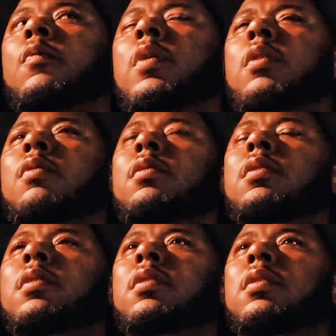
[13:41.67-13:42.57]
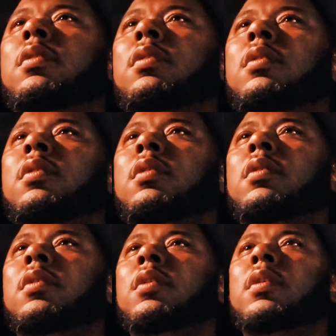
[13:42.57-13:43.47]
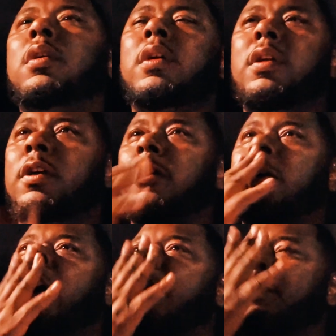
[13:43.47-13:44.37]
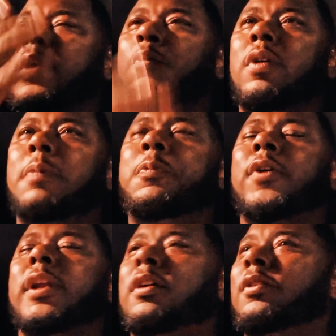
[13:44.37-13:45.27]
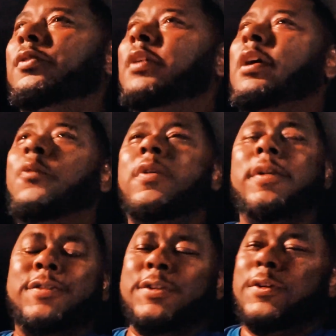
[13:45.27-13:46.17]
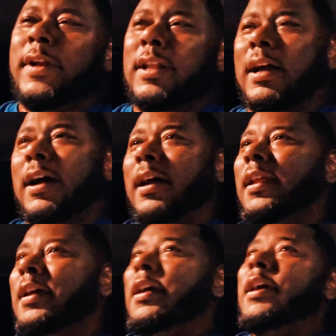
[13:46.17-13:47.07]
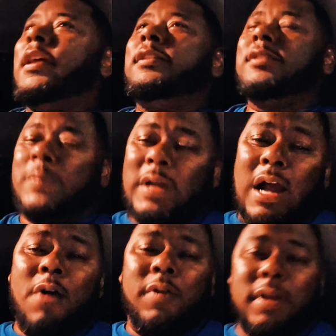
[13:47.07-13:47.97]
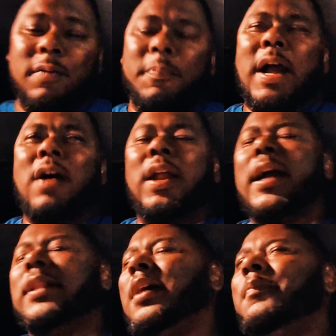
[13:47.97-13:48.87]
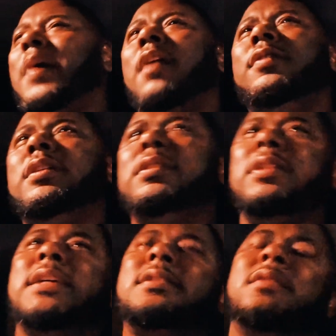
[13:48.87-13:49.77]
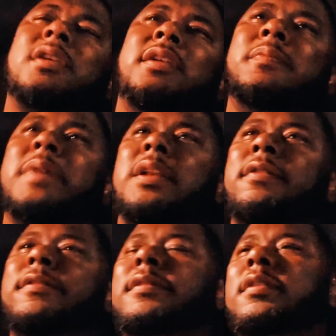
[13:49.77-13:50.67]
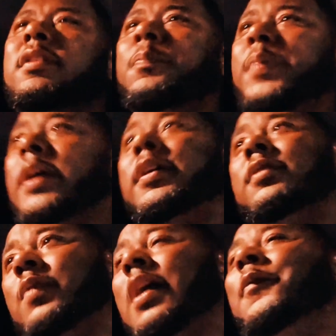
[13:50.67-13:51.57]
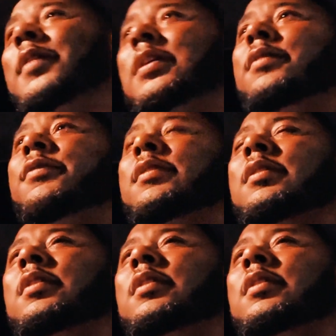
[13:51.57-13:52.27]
whoa. A year ago, I was at 1.0 with a 0 incline. And it took me an hour to get a mile. I got that mile done in less than 30 minutes compared to where I was.